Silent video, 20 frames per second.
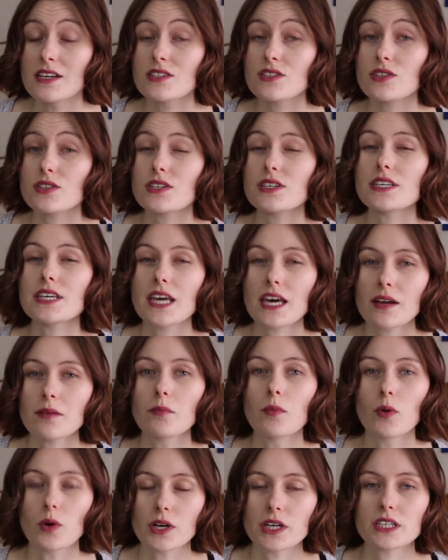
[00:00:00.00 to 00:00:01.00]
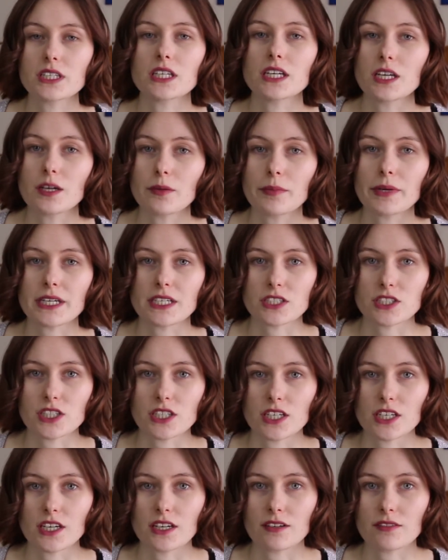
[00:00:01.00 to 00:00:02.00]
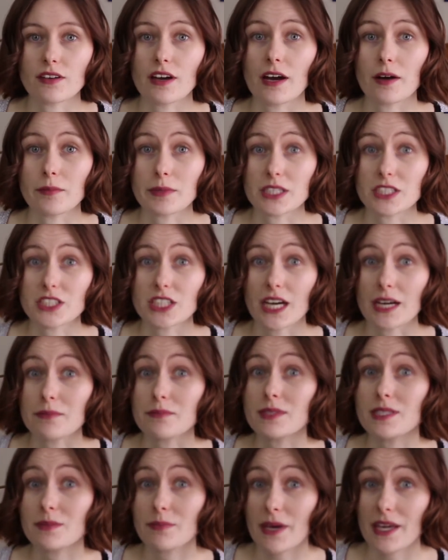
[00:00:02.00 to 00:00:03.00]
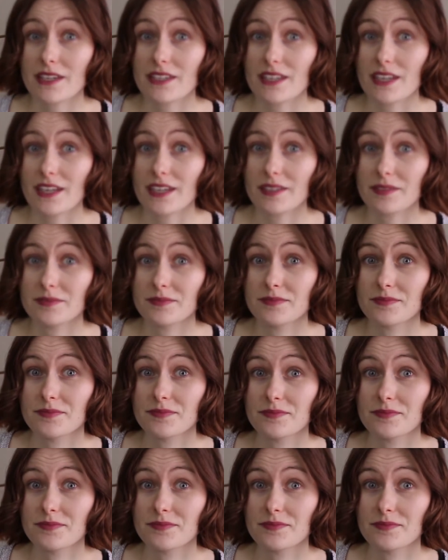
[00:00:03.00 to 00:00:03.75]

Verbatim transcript: so you can get a more clear picture of how much I'm spending.